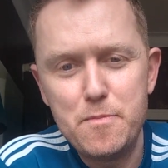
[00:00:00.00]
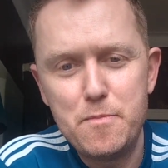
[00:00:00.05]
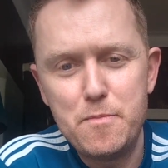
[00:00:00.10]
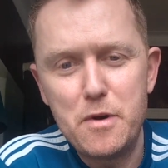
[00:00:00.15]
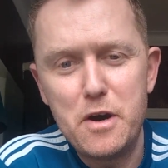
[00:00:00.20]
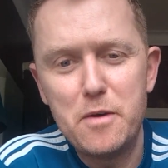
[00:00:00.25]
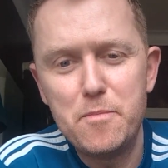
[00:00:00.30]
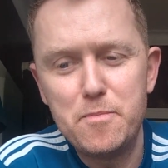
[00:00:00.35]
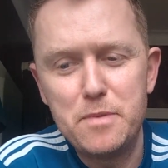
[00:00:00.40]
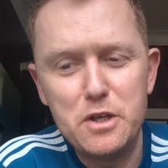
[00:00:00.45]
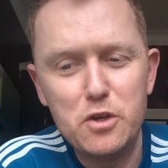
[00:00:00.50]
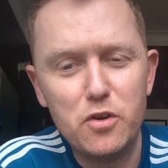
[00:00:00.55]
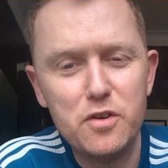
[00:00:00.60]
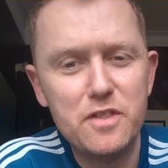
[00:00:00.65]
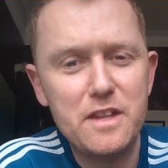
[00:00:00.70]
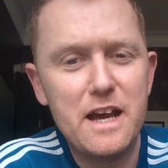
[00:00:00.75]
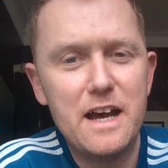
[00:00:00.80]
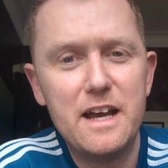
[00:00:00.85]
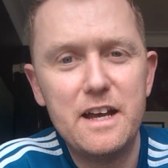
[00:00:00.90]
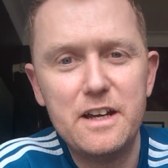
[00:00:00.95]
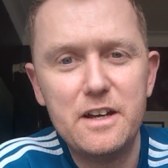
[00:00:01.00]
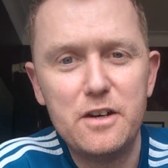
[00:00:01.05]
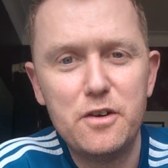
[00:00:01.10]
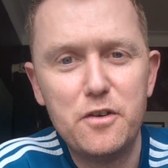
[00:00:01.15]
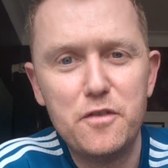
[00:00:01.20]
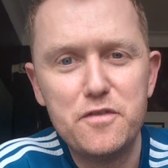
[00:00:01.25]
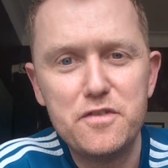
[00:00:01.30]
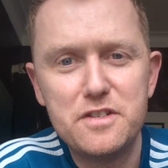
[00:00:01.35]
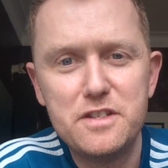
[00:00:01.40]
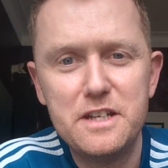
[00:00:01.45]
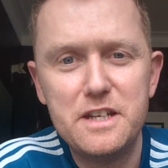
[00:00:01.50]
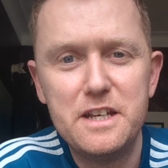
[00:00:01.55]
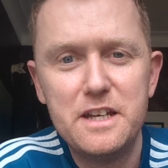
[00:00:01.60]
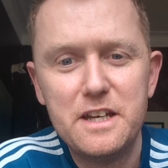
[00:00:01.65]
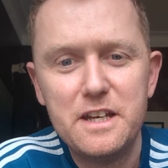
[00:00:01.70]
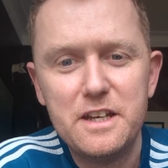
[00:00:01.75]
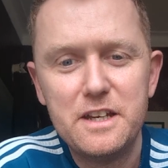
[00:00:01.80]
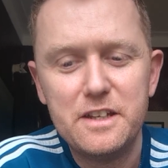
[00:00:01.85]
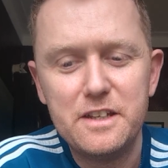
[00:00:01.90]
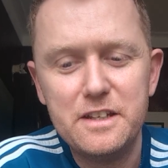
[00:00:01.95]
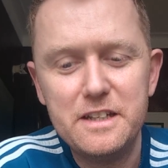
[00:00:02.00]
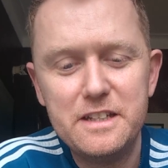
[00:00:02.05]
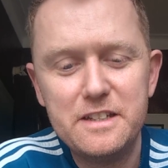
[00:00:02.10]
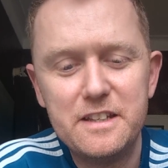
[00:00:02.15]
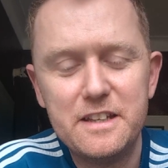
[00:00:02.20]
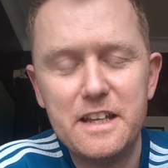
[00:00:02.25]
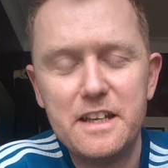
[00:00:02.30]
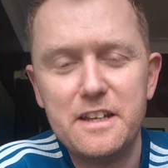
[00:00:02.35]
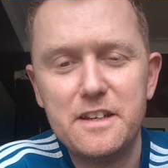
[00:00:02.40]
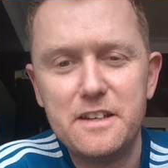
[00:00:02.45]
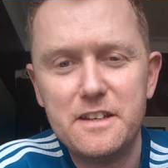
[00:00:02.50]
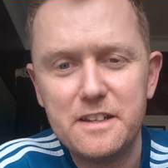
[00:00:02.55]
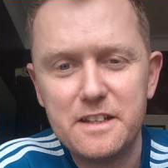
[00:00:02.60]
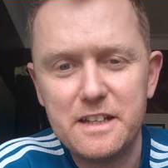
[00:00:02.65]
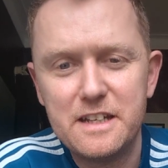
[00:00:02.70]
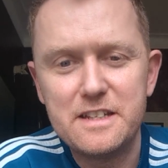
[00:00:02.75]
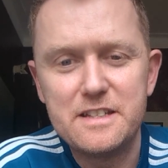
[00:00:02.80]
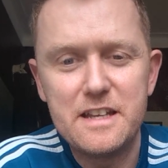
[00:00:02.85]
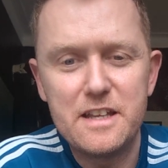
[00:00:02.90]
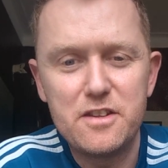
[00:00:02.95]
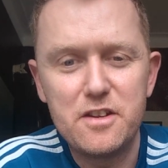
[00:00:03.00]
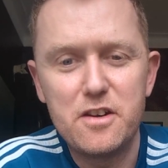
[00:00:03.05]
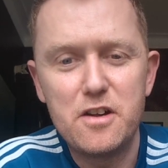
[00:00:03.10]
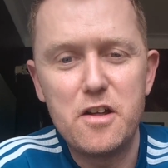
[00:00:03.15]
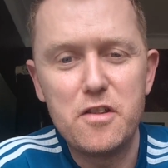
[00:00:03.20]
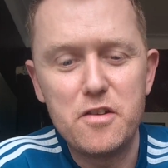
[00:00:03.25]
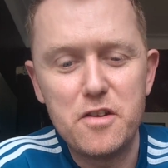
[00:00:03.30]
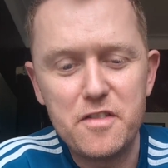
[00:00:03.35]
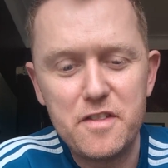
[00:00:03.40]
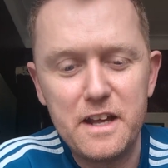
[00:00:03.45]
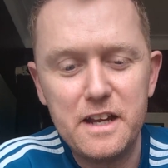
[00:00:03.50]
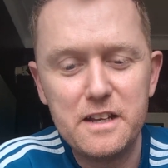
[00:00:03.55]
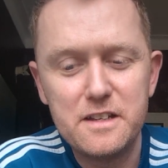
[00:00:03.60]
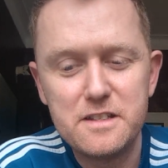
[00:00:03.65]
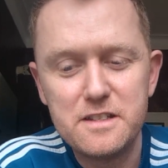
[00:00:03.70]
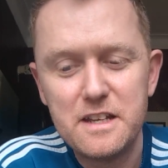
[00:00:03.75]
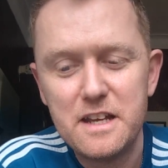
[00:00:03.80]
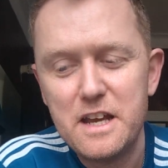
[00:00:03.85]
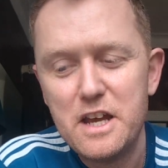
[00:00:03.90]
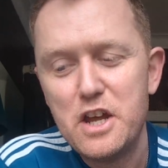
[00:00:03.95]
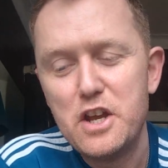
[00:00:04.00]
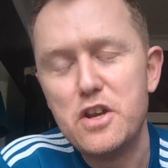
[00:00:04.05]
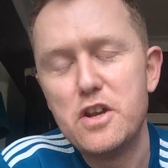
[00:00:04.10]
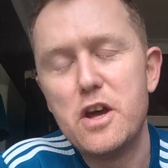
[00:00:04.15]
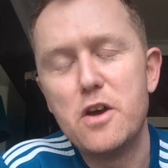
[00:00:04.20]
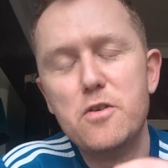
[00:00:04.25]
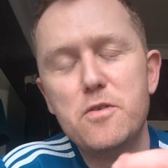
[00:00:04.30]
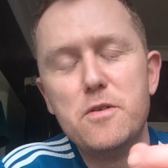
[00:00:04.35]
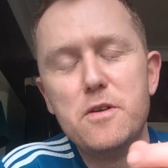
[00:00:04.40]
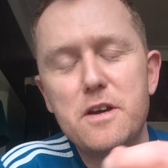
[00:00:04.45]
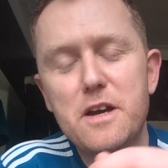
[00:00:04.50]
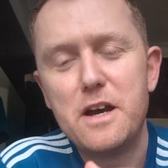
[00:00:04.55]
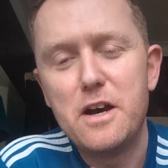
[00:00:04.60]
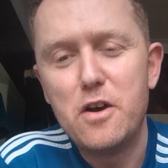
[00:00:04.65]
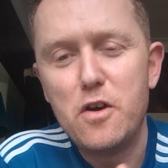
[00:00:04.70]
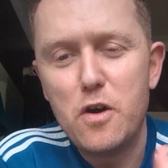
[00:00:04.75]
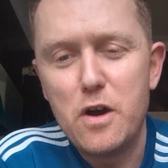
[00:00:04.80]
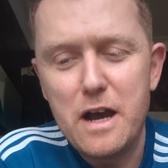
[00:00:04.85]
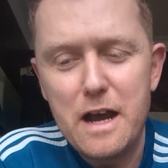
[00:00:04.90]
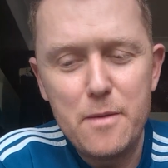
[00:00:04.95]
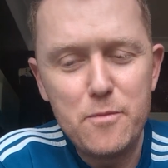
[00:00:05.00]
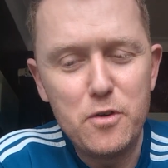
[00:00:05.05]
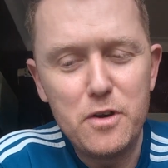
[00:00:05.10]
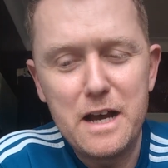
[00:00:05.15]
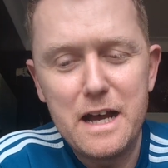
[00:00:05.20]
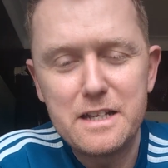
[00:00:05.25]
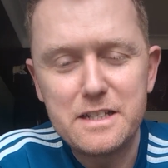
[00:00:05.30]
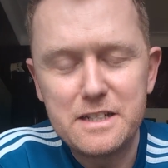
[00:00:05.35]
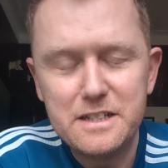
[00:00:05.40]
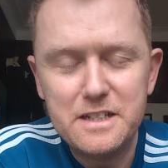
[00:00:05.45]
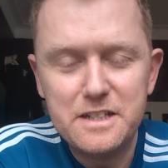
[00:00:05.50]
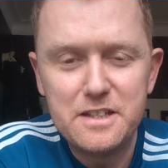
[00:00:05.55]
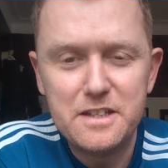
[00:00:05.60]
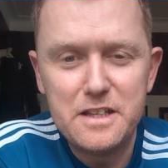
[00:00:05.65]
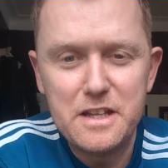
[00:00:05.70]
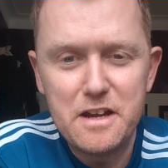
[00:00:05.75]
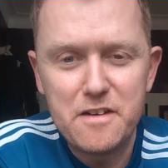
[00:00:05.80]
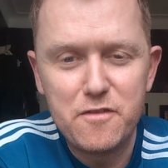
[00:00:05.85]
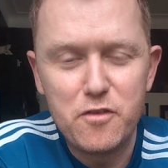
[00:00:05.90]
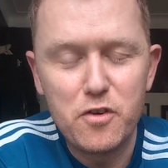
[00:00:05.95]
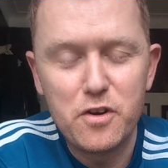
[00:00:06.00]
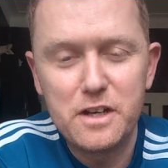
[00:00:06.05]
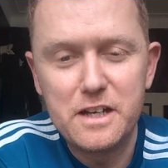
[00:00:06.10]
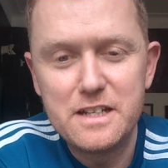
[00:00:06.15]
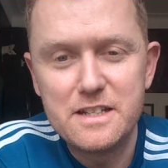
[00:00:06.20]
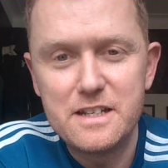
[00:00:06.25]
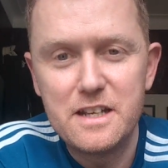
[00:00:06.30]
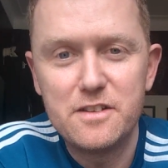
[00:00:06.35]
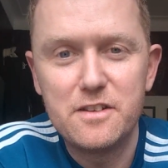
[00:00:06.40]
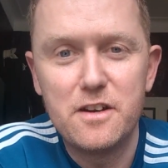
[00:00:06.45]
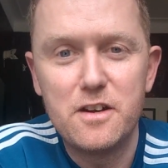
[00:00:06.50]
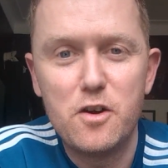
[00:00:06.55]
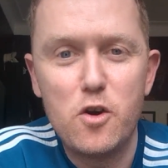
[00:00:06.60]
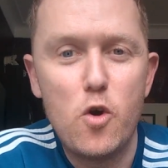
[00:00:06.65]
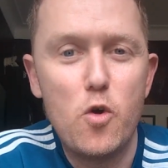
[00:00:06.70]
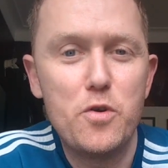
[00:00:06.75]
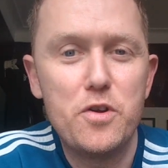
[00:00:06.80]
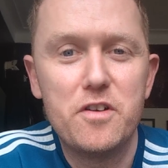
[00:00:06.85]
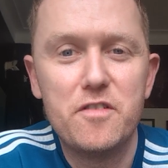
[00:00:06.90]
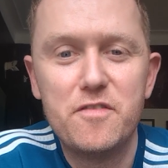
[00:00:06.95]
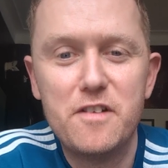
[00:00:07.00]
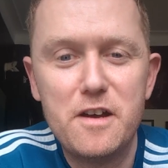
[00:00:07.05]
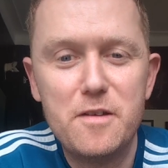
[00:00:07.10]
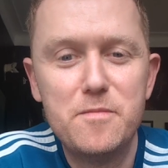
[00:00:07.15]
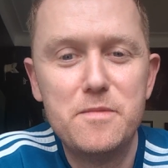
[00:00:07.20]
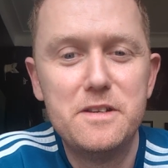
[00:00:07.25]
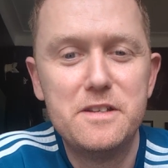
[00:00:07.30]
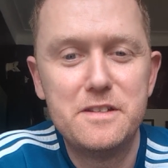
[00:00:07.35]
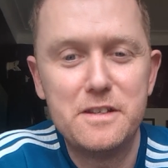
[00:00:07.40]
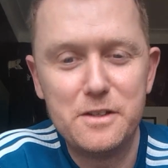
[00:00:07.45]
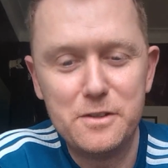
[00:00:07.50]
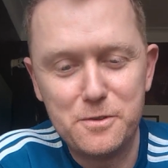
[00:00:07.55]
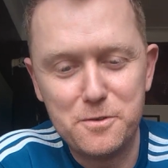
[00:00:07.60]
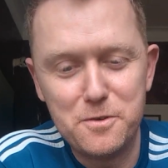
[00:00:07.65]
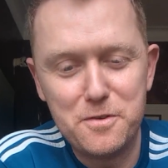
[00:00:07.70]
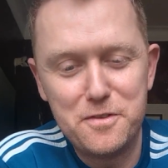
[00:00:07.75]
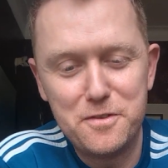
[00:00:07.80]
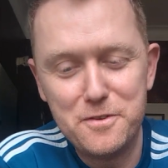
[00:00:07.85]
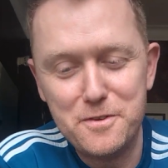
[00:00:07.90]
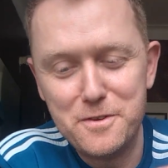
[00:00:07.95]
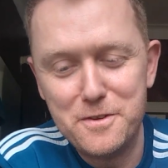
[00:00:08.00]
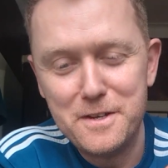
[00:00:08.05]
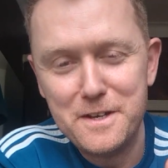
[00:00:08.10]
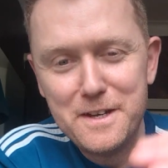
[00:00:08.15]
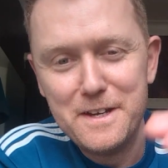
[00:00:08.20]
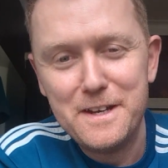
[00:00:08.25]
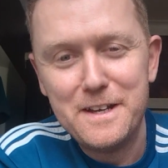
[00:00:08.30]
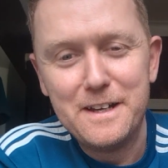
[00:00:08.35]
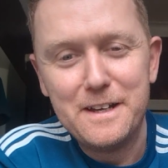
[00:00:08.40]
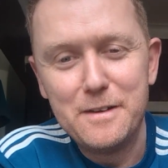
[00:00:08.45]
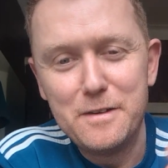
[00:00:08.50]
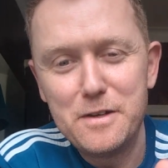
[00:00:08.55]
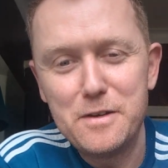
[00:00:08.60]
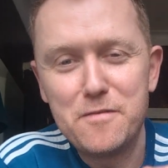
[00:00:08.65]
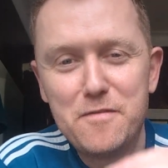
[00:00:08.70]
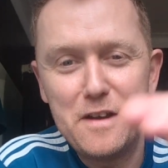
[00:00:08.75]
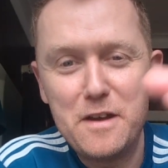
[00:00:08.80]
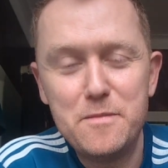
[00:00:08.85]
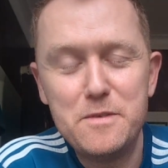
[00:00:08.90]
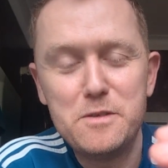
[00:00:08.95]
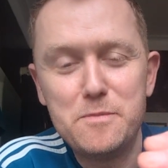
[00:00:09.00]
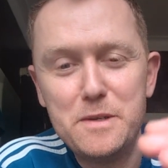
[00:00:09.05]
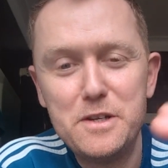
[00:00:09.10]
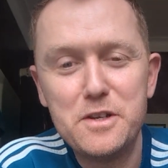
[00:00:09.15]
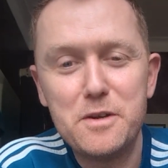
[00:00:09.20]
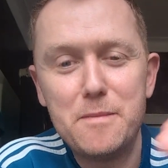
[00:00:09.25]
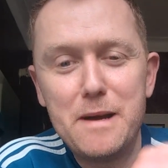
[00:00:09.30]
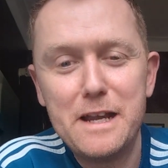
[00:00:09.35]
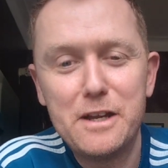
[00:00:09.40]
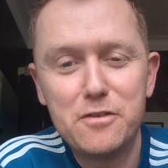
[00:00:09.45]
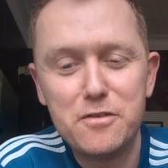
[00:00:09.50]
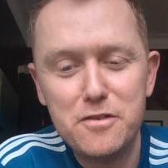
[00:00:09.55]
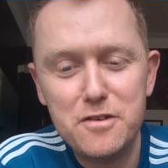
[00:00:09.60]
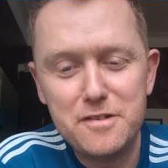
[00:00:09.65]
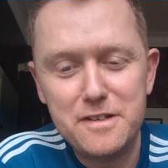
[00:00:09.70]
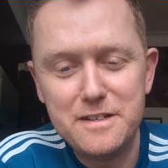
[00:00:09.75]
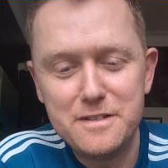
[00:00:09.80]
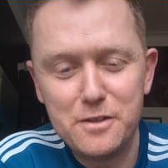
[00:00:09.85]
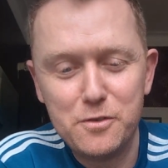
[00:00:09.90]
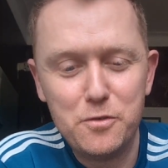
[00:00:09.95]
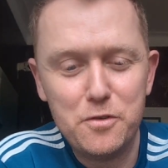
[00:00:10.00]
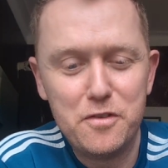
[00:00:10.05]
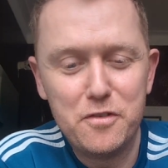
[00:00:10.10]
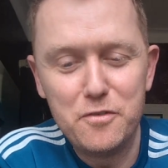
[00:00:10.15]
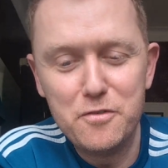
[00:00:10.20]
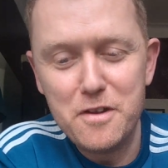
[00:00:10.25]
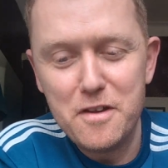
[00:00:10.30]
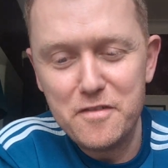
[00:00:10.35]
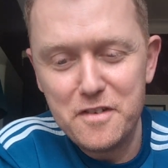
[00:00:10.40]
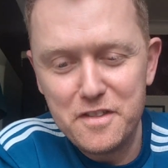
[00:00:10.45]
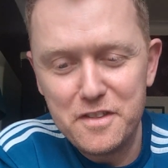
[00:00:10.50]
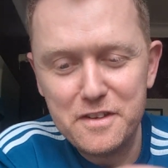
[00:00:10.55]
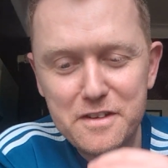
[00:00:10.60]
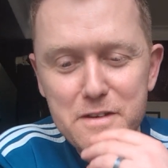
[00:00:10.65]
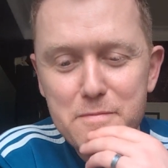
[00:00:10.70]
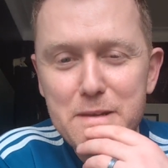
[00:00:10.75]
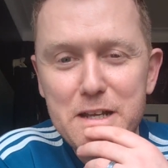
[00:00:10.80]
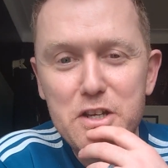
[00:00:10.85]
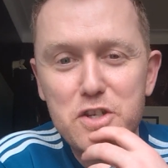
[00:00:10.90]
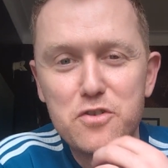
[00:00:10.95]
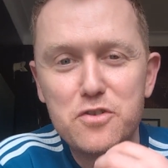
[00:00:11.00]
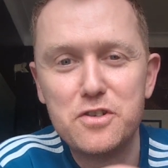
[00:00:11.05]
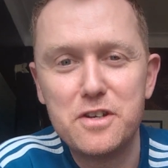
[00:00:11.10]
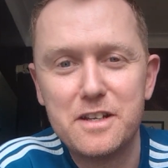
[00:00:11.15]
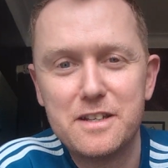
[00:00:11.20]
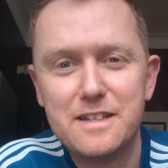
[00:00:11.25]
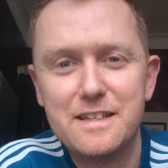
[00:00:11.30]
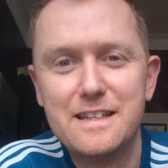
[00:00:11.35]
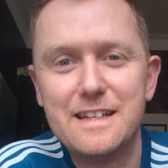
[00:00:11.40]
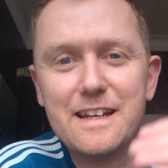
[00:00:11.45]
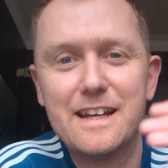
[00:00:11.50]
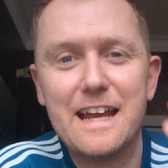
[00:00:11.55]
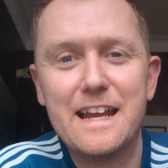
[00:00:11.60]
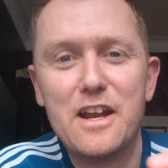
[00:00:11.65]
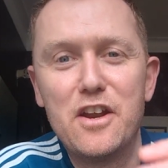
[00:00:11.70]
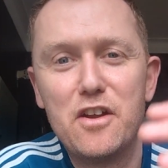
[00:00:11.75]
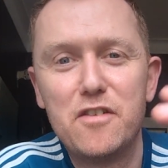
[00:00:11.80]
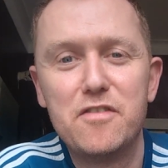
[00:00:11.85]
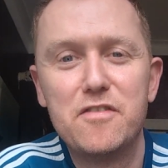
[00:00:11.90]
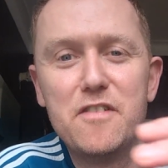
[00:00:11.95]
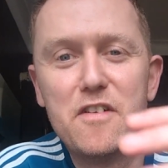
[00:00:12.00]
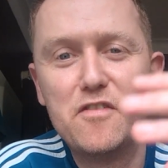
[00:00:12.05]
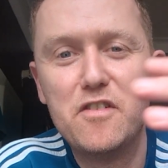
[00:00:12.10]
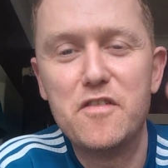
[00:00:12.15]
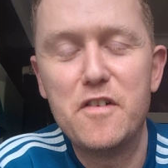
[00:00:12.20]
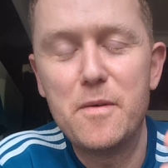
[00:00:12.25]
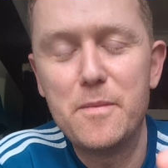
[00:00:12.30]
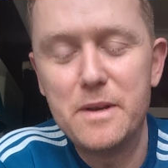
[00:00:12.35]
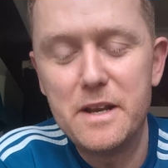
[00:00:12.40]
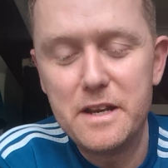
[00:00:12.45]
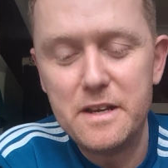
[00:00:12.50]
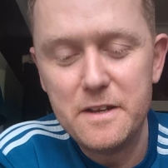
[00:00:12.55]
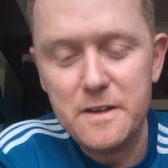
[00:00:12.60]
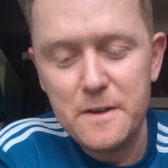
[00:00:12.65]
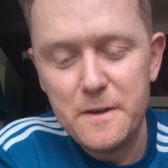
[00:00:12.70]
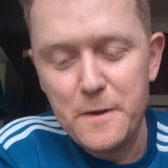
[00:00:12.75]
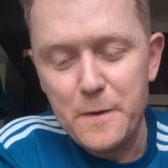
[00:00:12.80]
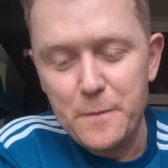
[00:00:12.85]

But beyond that, obviously you need to then consider other things. Now, I'm not asking you to therefore consider all your vitamins and go through vitamins being your micronutrients and go through everything and make sure you're getting enough of every vitamin in.